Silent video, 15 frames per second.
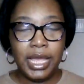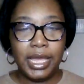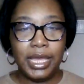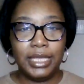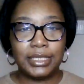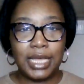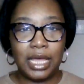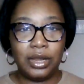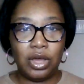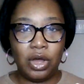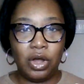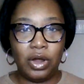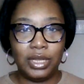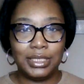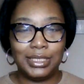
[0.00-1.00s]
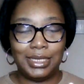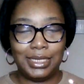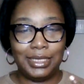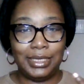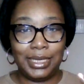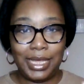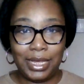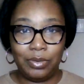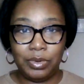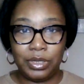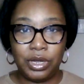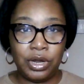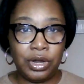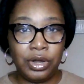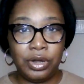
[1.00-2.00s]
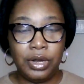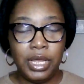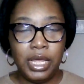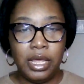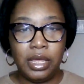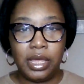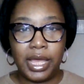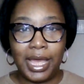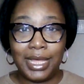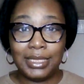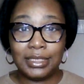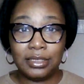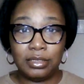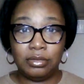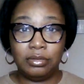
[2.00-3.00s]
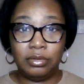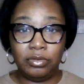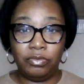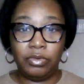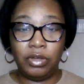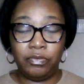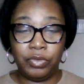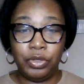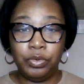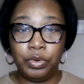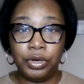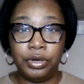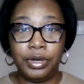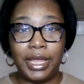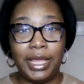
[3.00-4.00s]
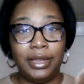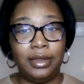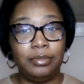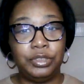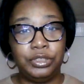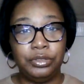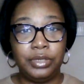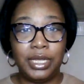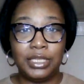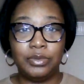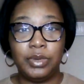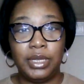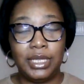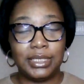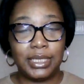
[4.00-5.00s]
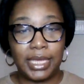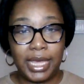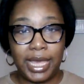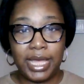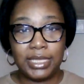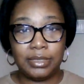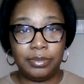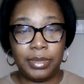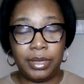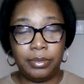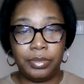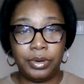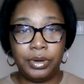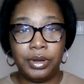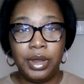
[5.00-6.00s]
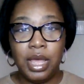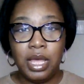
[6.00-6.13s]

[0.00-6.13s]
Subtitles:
It's kind of hard to connect with her as a viewer, and I'm sure as well as a cast member.